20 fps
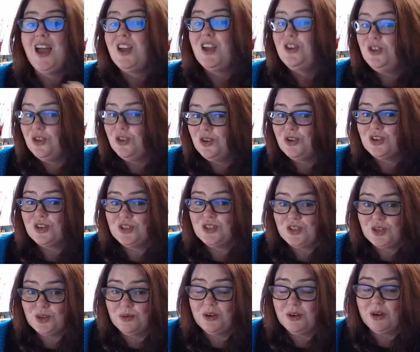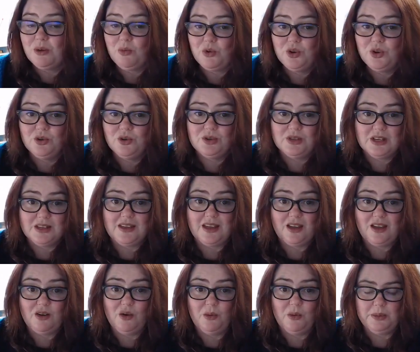you can do it using
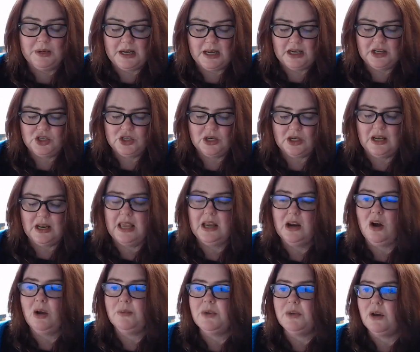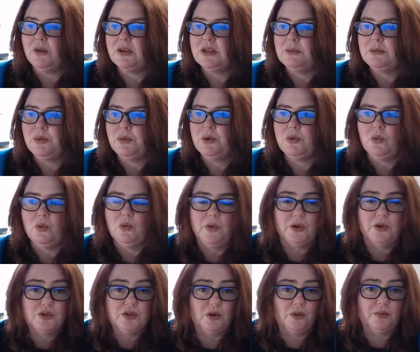that combination. And I'm going to put all
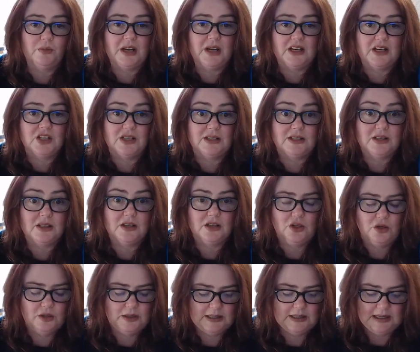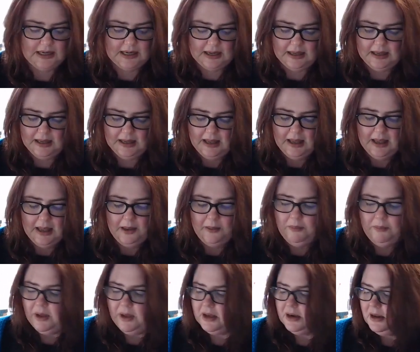those combinations in the newsletter,
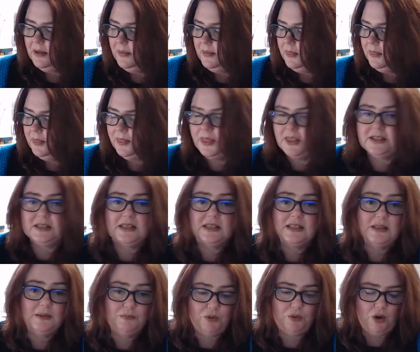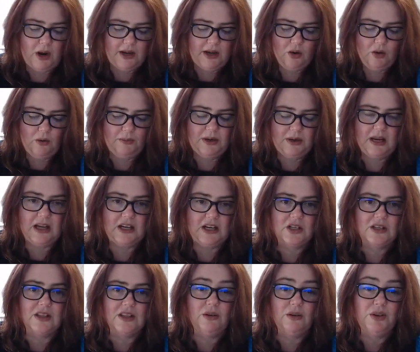but this is the bright
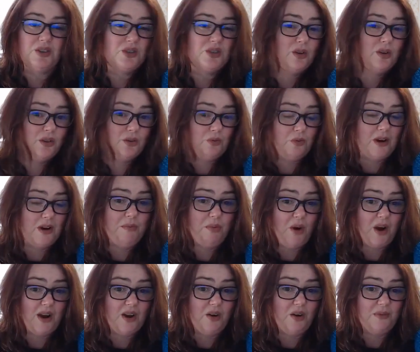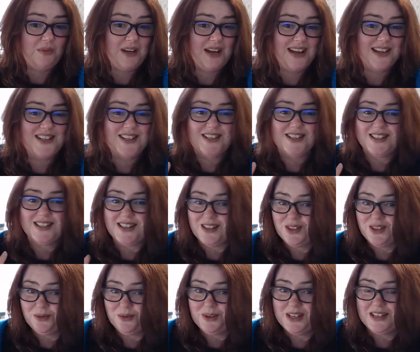combination. There are sort of three bright combinations
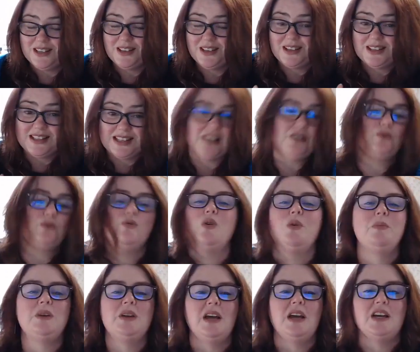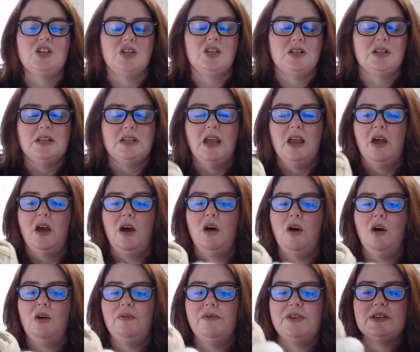and three subtle combinations.
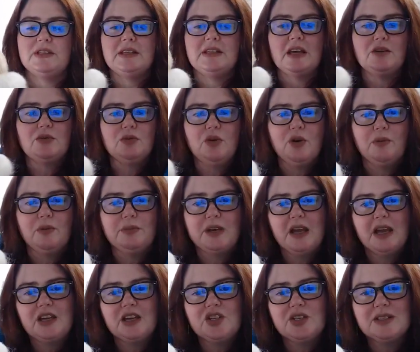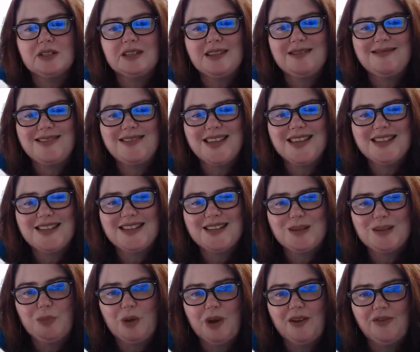Of the subtle combinations, this
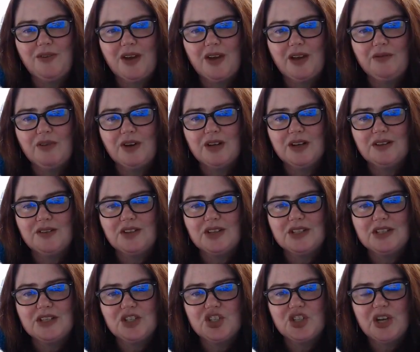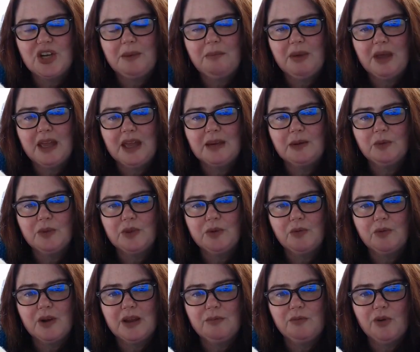is my favorite. This is champagne with
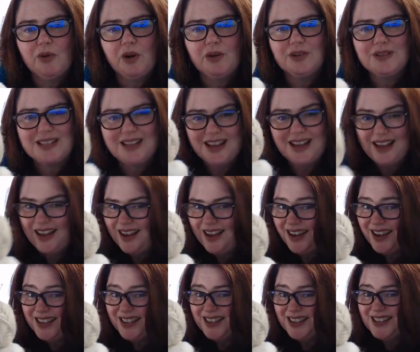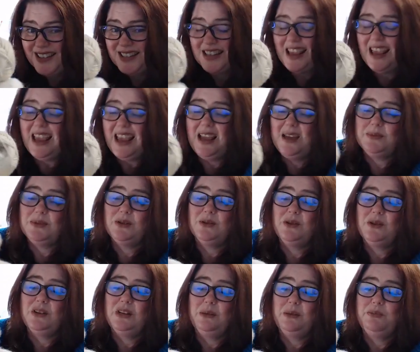cream rose. I think it's
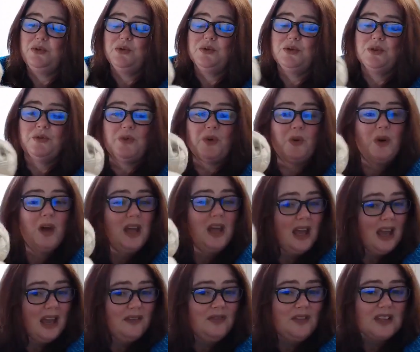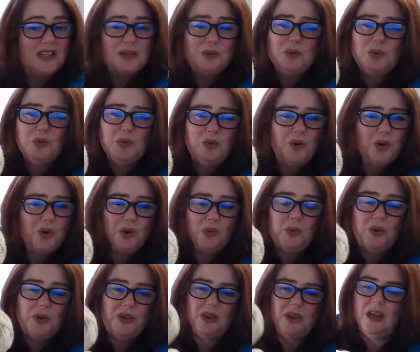absolutely beautiful. And this would work
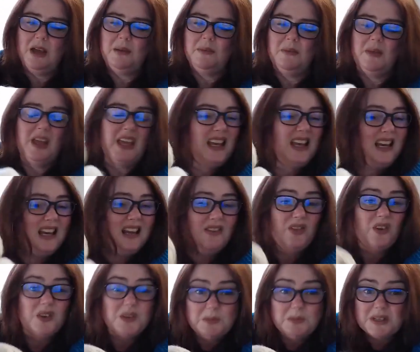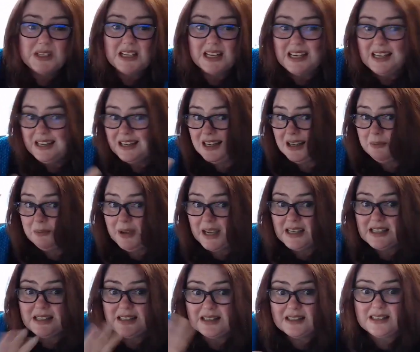with any of those petite knit
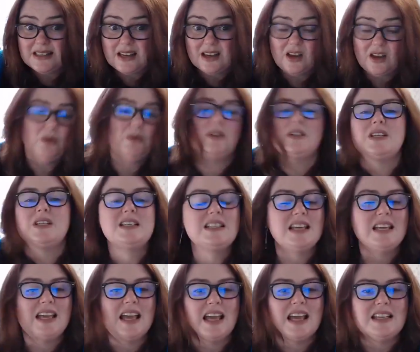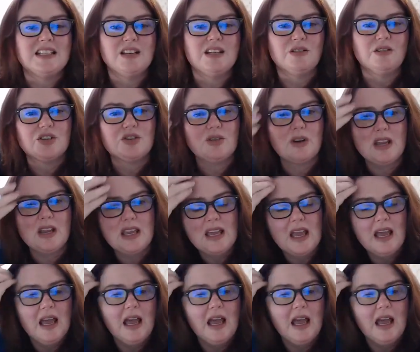patterns that go into DK territory.